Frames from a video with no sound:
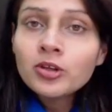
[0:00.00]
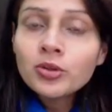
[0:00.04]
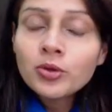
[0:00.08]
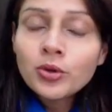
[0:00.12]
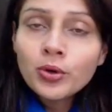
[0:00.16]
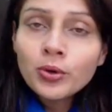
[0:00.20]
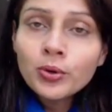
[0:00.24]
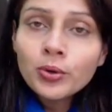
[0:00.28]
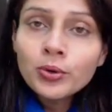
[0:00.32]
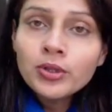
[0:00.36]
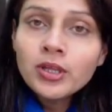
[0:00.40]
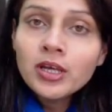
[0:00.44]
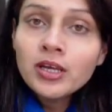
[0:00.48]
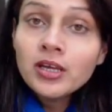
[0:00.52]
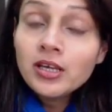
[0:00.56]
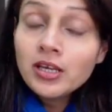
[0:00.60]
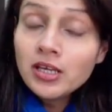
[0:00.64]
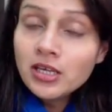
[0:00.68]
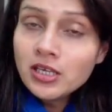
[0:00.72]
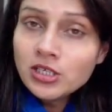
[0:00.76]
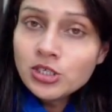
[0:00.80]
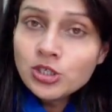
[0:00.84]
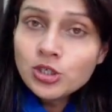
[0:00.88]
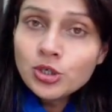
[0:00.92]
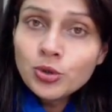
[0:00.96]
through the
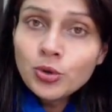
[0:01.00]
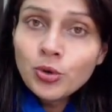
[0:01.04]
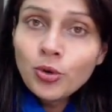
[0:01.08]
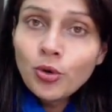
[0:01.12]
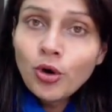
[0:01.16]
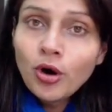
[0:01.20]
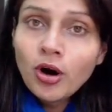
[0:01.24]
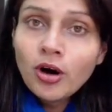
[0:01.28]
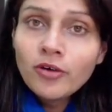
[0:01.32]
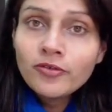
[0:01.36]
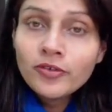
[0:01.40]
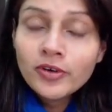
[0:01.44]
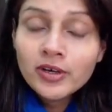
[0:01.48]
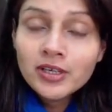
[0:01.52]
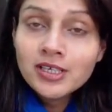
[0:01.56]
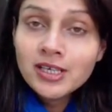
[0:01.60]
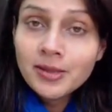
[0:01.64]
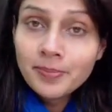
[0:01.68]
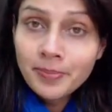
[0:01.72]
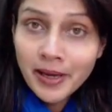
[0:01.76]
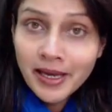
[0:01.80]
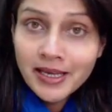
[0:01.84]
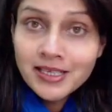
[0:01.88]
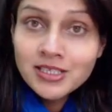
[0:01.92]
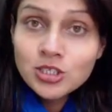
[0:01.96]
issue of
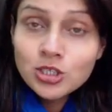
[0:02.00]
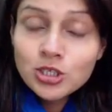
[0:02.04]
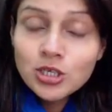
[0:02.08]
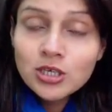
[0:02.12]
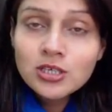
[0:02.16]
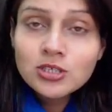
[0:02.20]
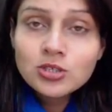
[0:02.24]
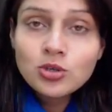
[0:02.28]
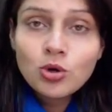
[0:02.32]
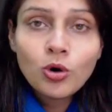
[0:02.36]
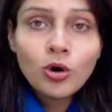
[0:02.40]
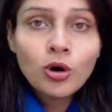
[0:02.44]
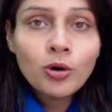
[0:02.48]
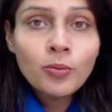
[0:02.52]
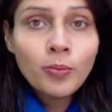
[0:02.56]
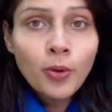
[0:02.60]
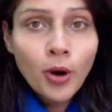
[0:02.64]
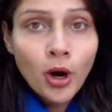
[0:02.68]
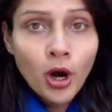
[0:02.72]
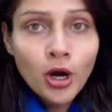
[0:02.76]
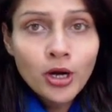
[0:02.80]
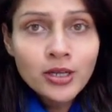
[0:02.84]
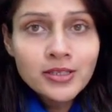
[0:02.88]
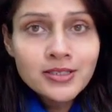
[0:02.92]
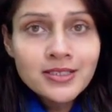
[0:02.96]
debentures or
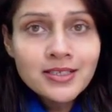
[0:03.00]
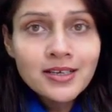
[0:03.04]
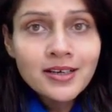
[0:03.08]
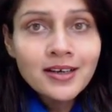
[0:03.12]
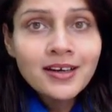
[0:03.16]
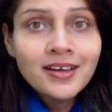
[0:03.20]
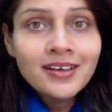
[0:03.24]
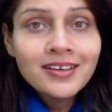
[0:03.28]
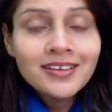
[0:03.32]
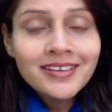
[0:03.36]
bonds,